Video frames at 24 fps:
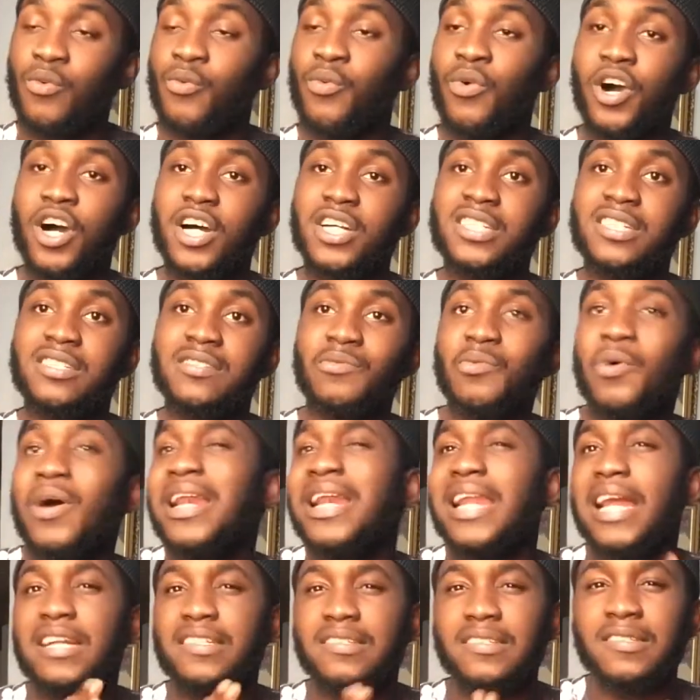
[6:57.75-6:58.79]
What,
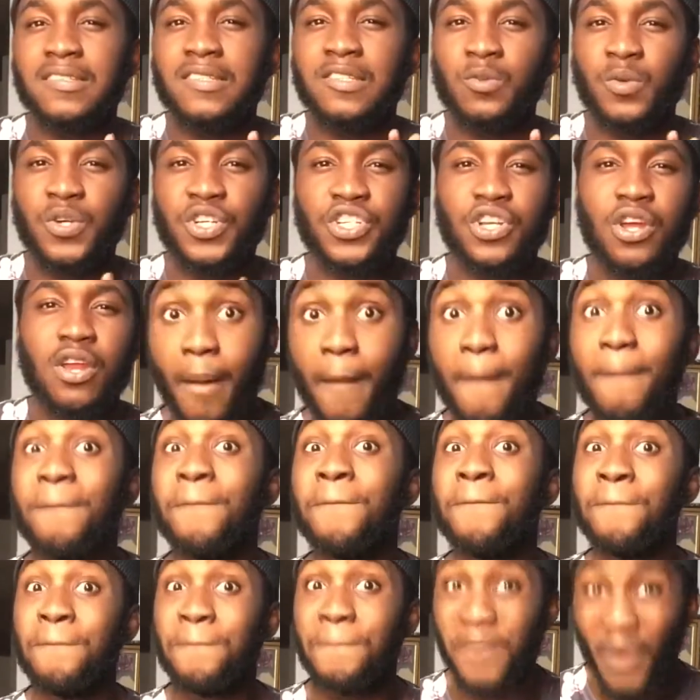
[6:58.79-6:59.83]
what led to the situation.
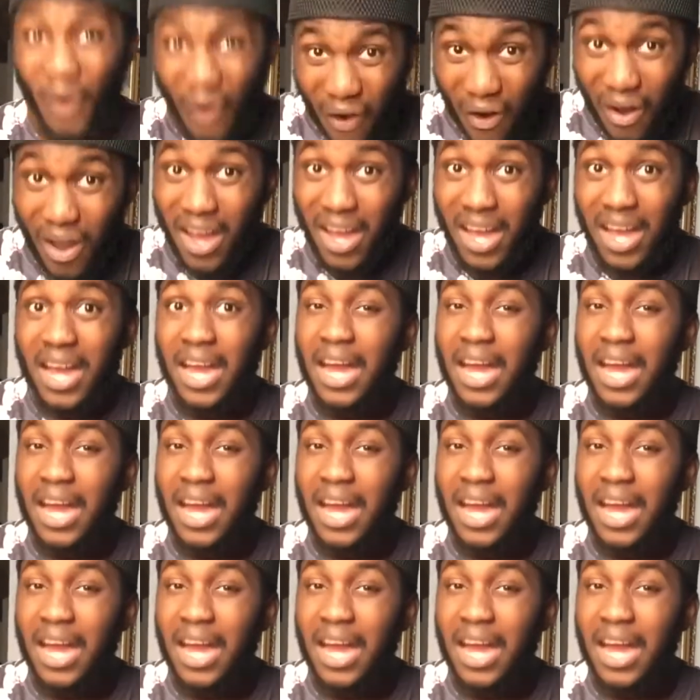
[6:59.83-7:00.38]
But